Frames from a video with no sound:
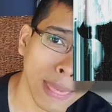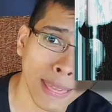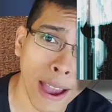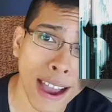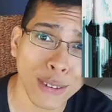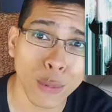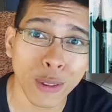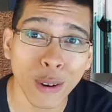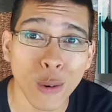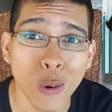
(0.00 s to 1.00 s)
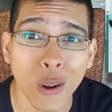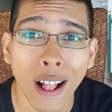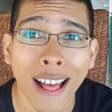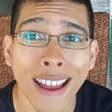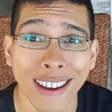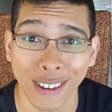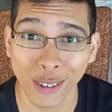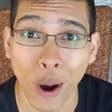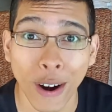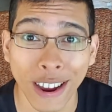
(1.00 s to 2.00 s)
Now, it has a really cool
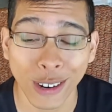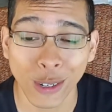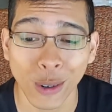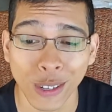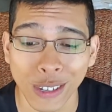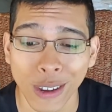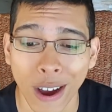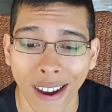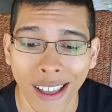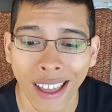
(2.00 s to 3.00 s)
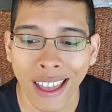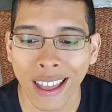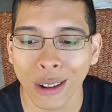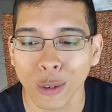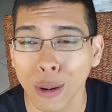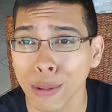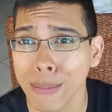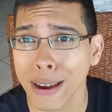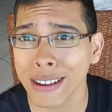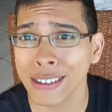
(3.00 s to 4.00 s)
guitar intro, this song. The drums
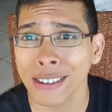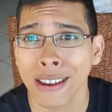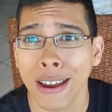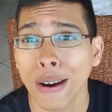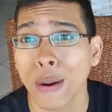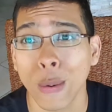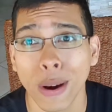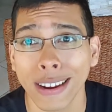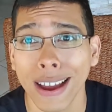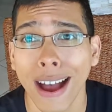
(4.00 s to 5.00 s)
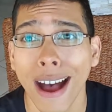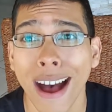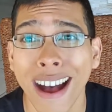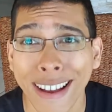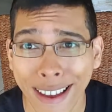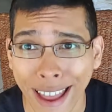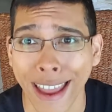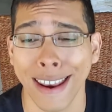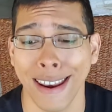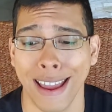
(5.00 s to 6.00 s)
and bass, great.
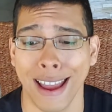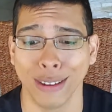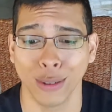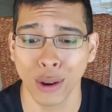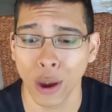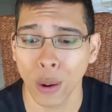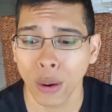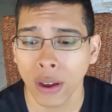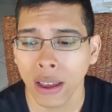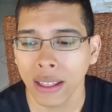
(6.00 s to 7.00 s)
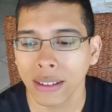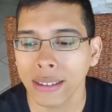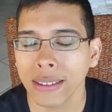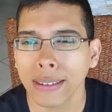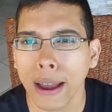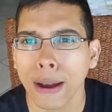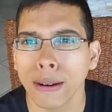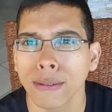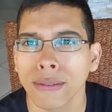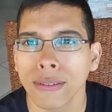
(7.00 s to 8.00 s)
Again, as you know, this
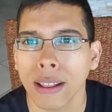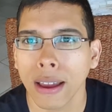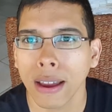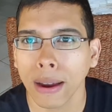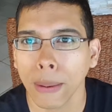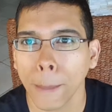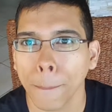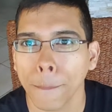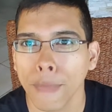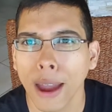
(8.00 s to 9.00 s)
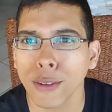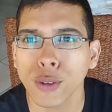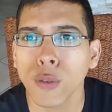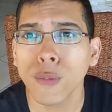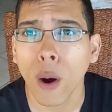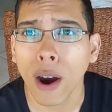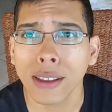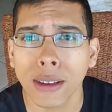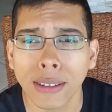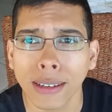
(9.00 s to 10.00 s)
sounds like, so far, it
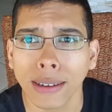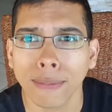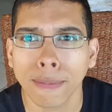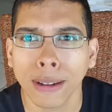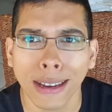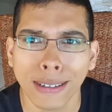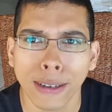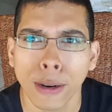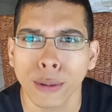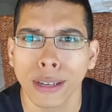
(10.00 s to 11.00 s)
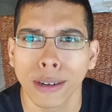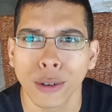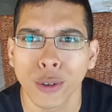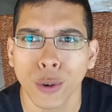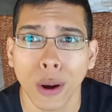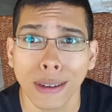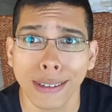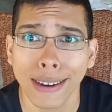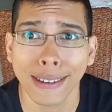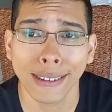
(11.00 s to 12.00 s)
sounds like a classic, you know, signature Rise
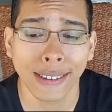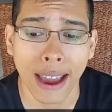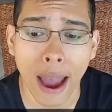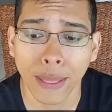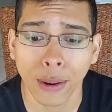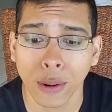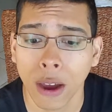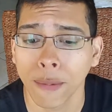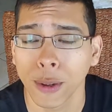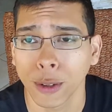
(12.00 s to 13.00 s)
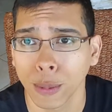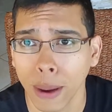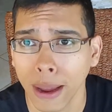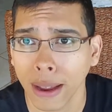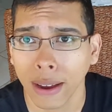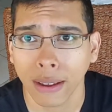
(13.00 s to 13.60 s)
Against sound that you'd come to expect